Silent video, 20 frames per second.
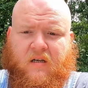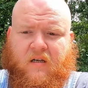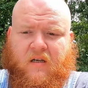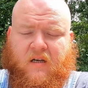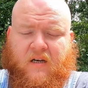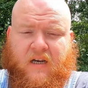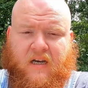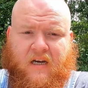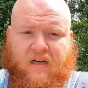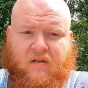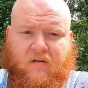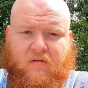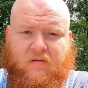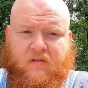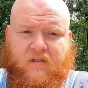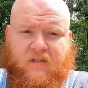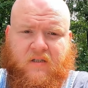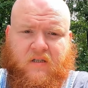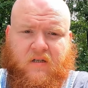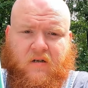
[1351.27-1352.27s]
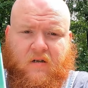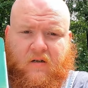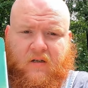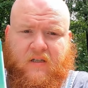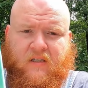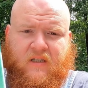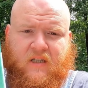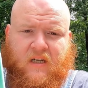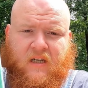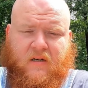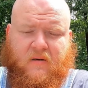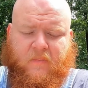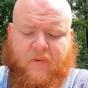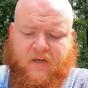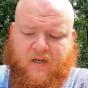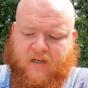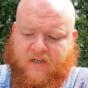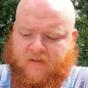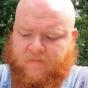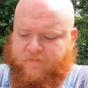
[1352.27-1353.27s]
accounts on this
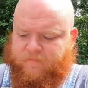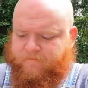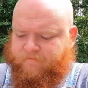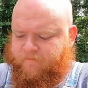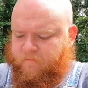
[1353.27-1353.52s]
iPad,